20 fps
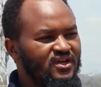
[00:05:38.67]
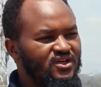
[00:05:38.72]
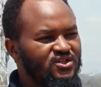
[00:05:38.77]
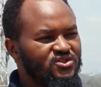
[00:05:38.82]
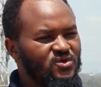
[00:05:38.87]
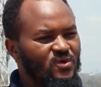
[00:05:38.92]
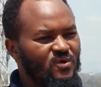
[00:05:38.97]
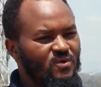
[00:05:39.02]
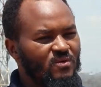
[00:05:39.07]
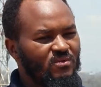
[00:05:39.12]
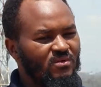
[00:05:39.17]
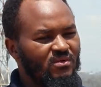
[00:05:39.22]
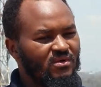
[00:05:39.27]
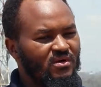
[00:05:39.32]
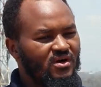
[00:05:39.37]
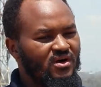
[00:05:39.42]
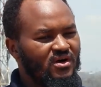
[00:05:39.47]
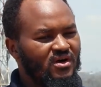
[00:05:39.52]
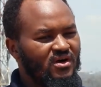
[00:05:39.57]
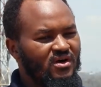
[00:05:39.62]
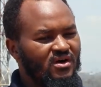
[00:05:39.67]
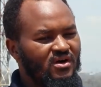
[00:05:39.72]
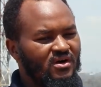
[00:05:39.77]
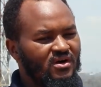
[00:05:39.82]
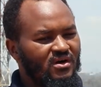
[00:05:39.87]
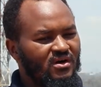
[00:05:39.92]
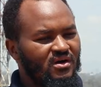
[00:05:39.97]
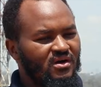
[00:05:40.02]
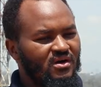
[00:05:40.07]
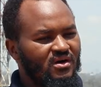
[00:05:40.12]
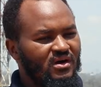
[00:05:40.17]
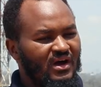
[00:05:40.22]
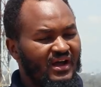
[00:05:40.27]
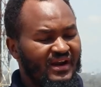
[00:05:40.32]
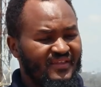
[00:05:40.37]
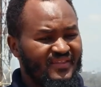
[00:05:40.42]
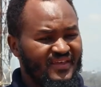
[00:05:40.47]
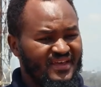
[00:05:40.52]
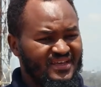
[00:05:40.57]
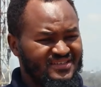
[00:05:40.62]
So
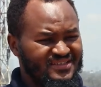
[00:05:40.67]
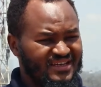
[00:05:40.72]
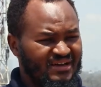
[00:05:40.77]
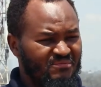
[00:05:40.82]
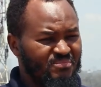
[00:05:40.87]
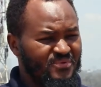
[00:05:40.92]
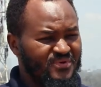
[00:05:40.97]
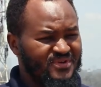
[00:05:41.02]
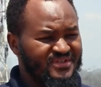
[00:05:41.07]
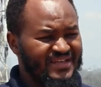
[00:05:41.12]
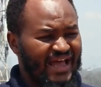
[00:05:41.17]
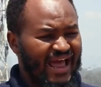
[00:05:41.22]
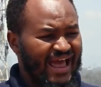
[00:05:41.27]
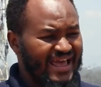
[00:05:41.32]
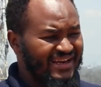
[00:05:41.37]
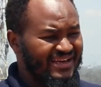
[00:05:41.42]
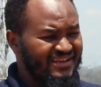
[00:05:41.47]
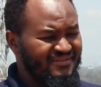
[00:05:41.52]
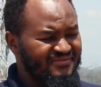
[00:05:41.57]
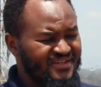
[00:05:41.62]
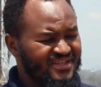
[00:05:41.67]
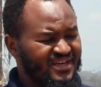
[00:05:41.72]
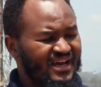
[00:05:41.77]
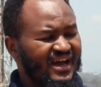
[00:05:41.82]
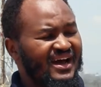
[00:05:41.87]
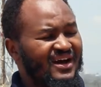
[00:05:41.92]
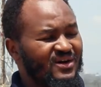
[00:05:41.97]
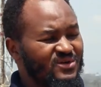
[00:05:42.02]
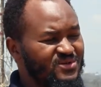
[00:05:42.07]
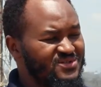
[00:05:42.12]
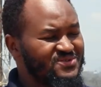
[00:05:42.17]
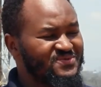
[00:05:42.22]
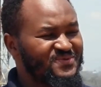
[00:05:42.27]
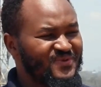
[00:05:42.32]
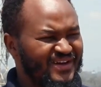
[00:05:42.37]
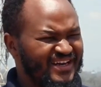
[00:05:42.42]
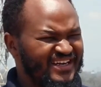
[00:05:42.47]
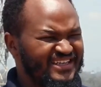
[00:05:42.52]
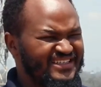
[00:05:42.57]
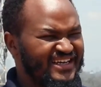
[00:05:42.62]
another example is I lived in a house
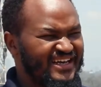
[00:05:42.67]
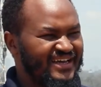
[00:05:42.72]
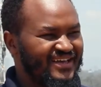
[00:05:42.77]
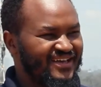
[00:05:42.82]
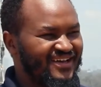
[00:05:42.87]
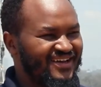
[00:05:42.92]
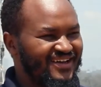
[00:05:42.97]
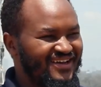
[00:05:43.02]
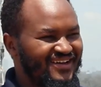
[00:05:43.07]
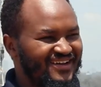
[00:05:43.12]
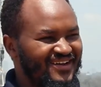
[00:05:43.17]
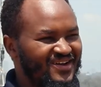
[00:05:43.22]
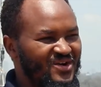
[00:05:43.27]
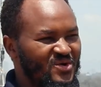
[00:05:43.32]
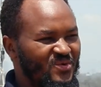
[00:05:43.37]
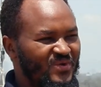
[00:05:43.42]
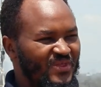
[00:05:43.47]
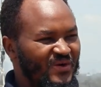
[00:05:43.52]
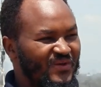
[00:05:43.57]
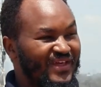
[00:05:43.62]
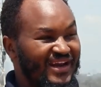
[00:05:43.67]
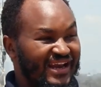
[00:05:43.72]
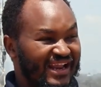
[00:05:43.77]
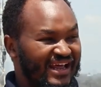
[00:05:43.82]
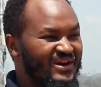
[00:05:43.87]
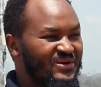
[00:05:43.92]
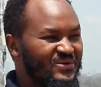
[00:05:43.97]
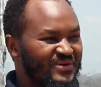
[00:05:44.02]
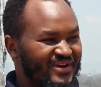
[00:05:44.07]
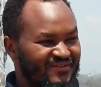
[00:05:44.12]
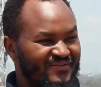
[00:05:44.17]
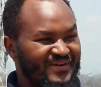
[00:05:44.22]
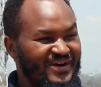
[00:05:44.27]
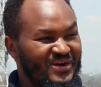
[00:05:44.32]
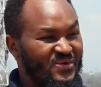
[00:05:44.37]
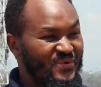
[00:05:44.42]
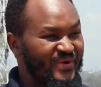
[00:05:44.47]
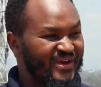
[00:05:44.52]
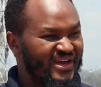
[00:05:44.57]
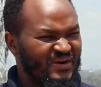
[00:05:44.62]
for an entire year without the landlord ever
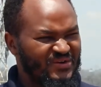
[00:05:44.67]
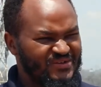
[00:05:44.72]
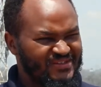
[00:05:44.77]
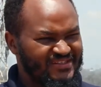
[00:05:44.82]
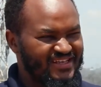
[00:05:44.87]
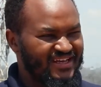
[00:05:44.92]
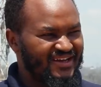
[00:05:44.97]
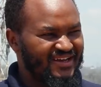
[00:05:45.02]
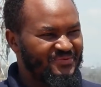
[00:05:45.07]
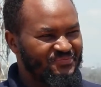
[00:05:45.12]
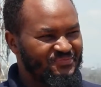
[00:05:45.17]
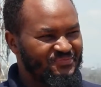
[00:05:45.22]
knowing I was there.